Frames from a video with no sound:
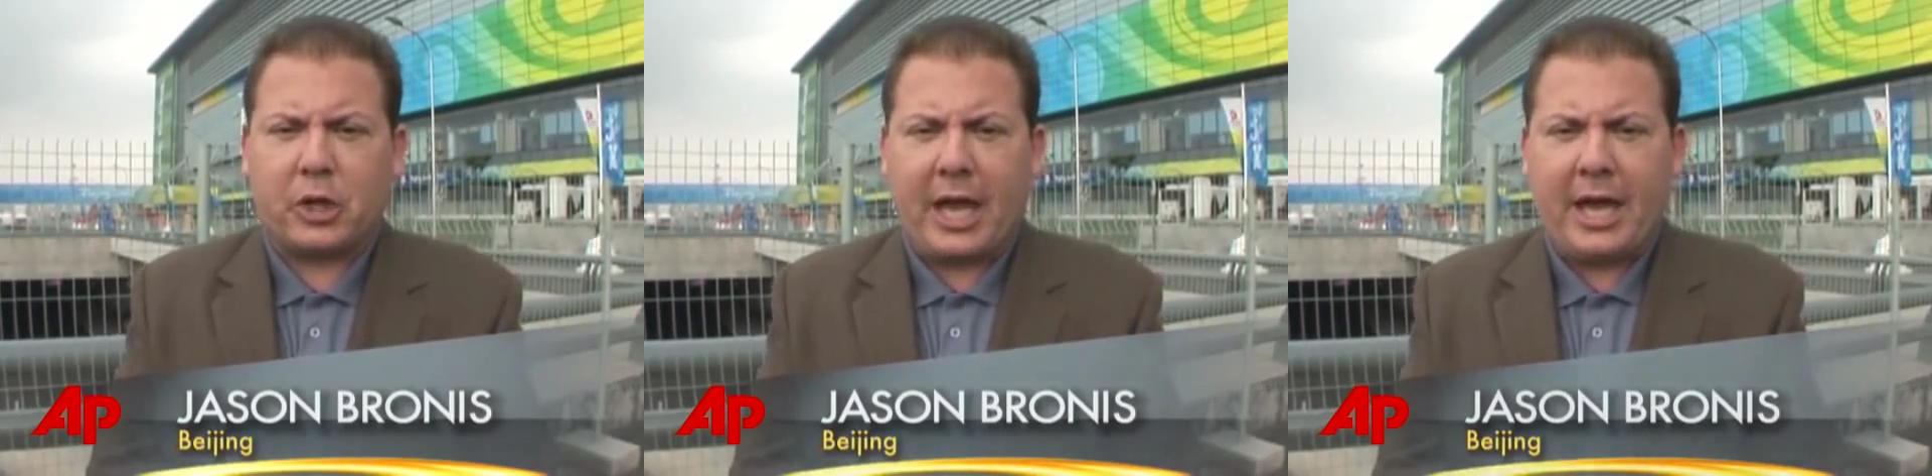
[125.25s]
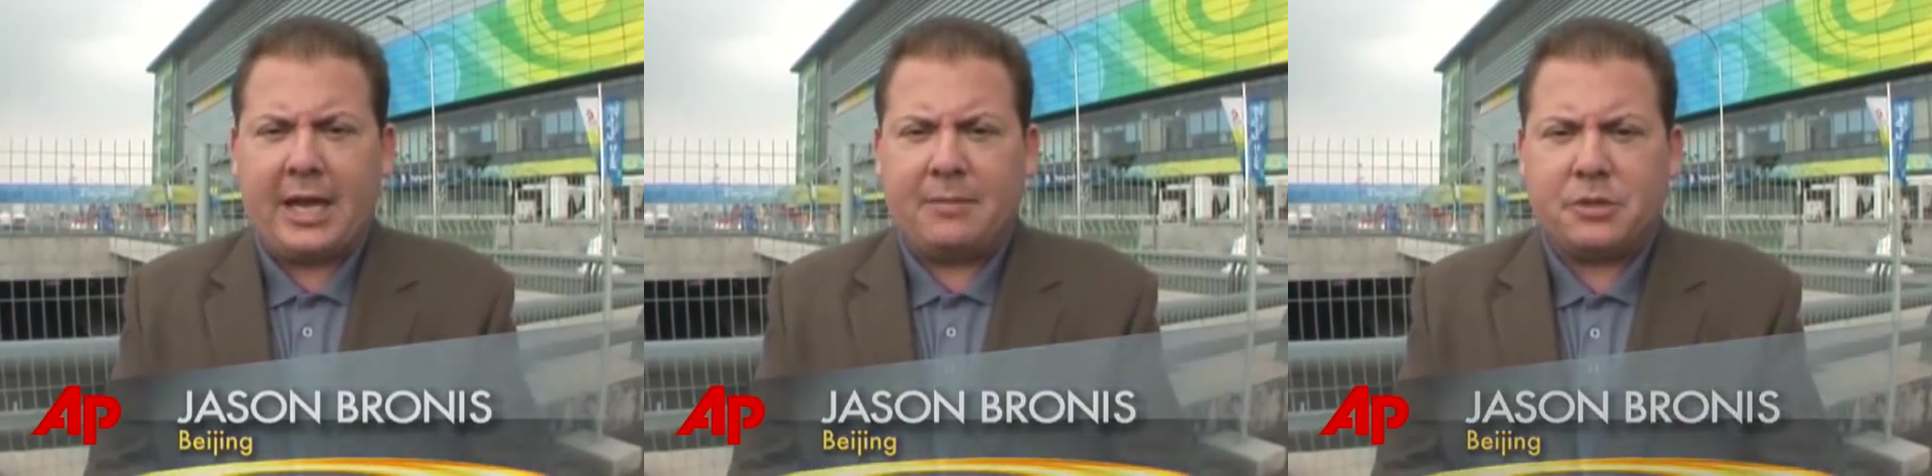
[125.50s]

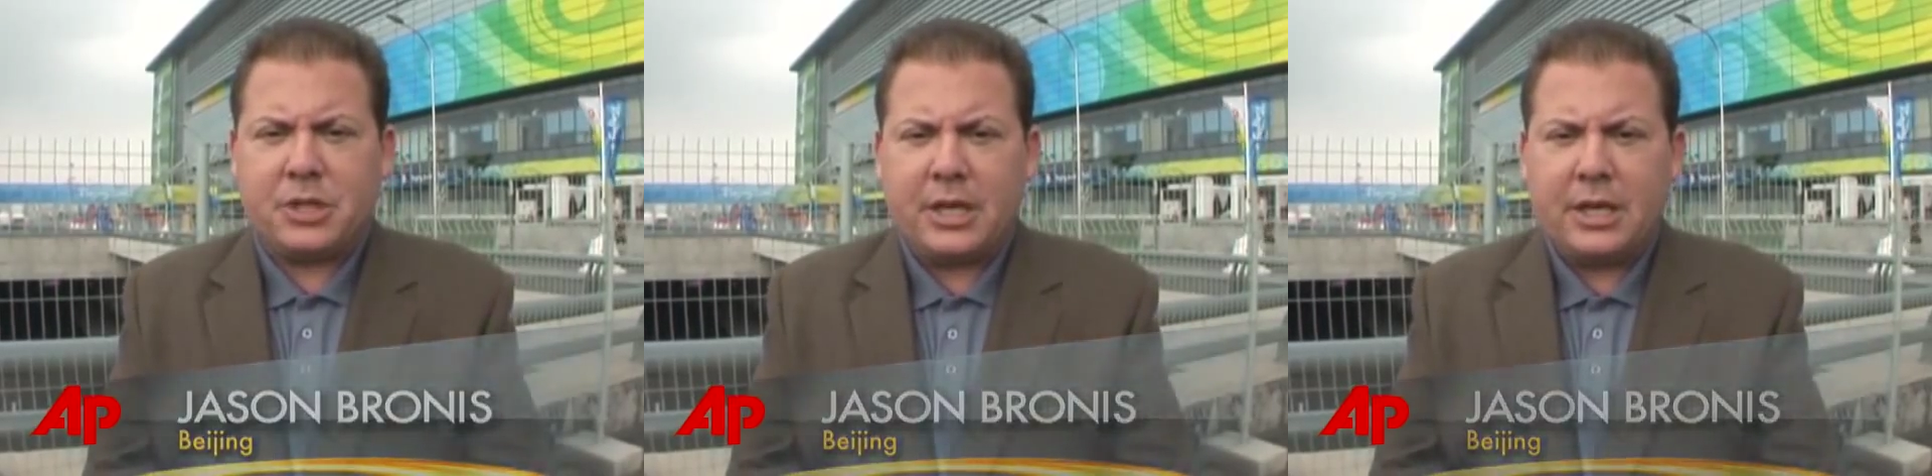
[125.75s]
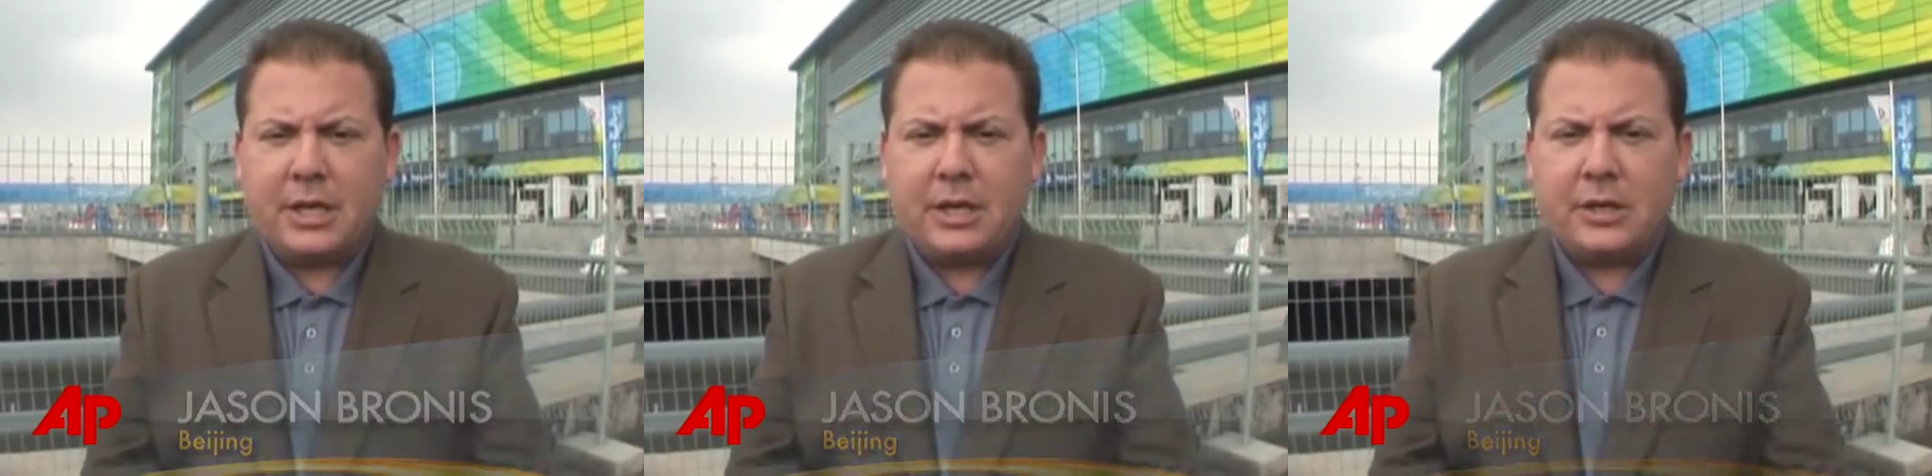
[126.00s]
Games
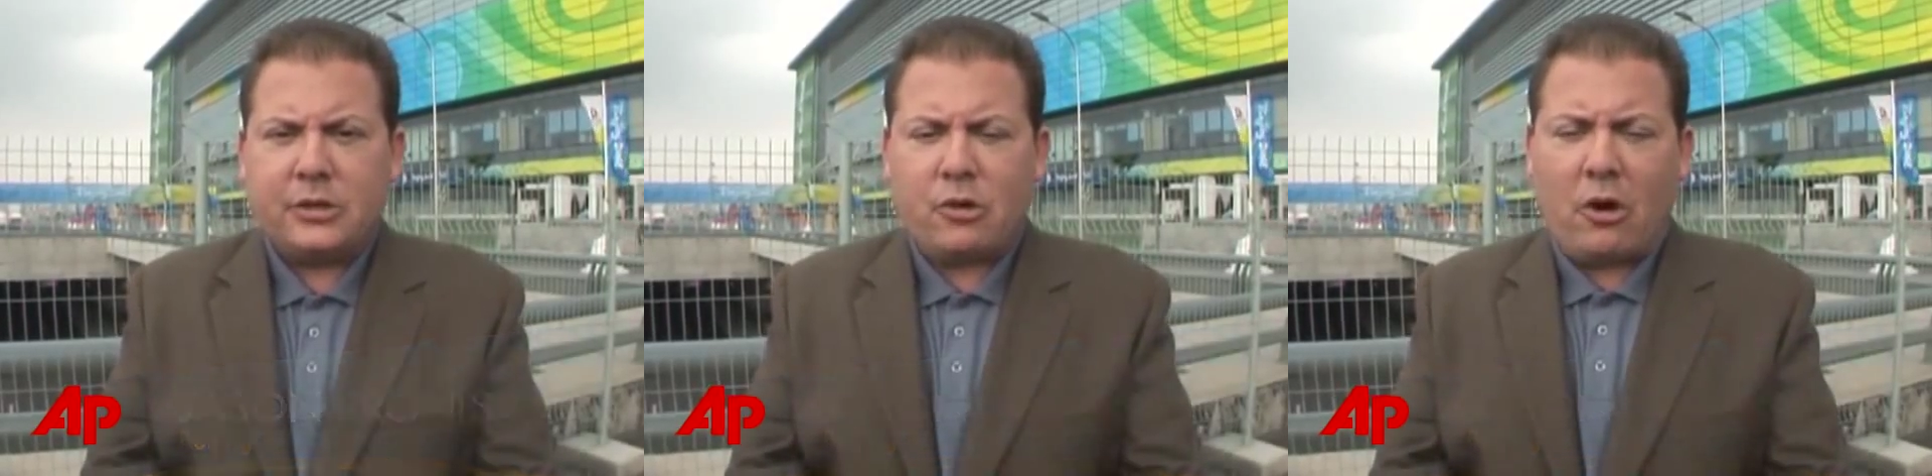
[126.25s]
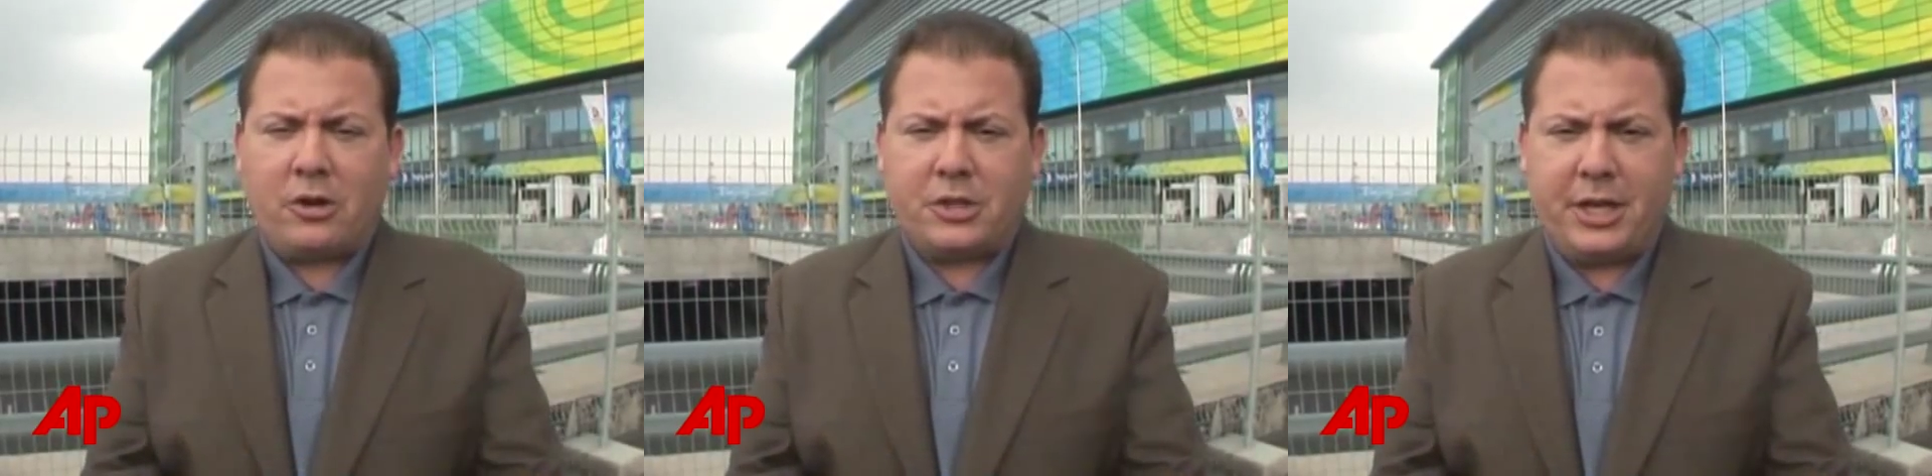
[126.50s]

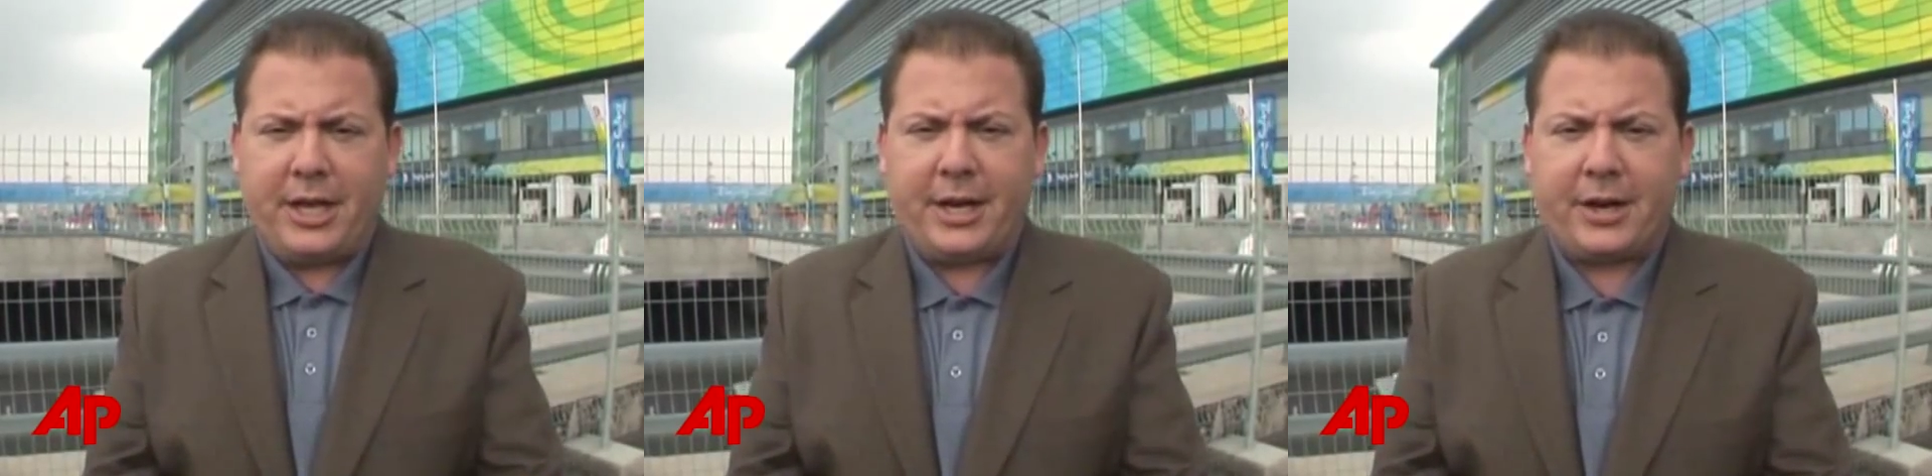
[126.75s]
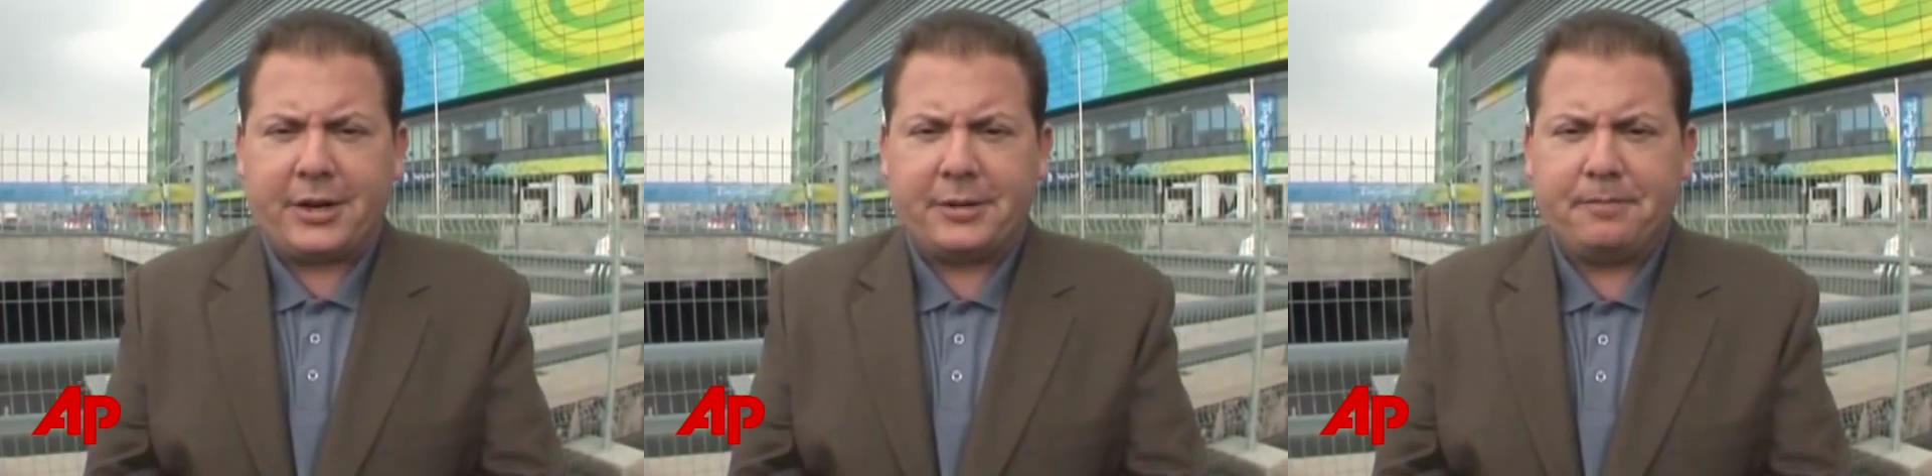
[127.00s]
draws
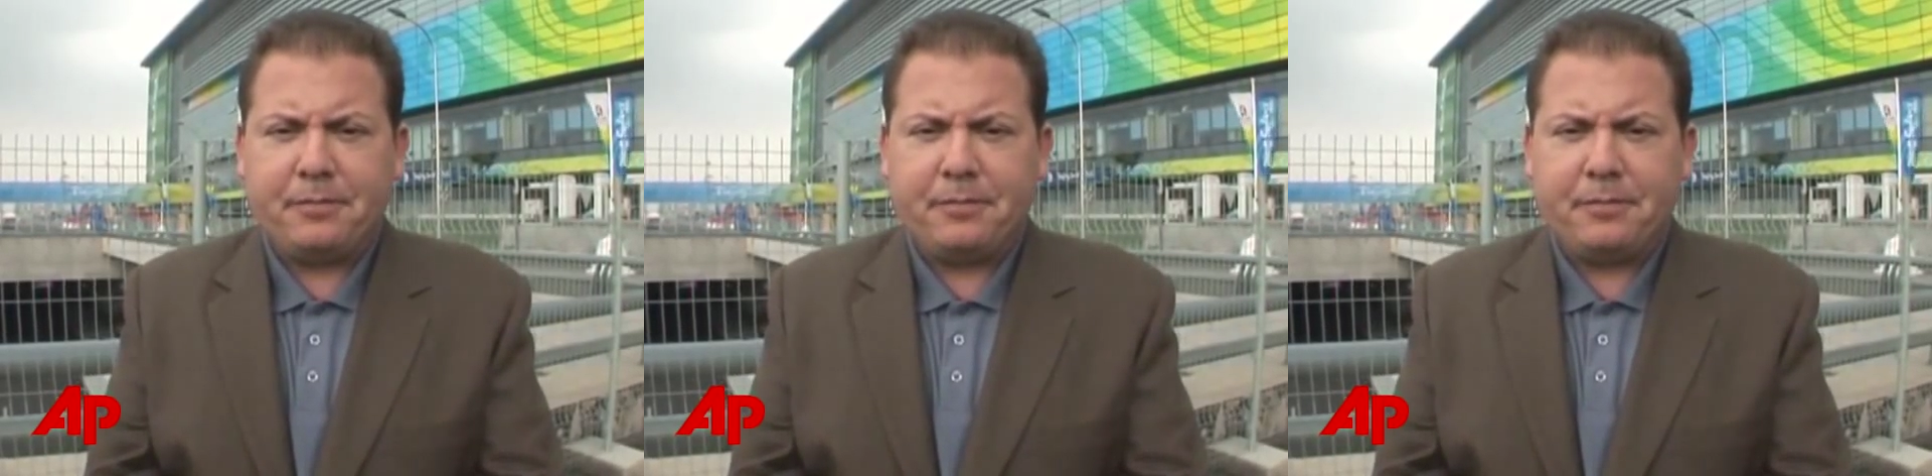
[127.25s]
near.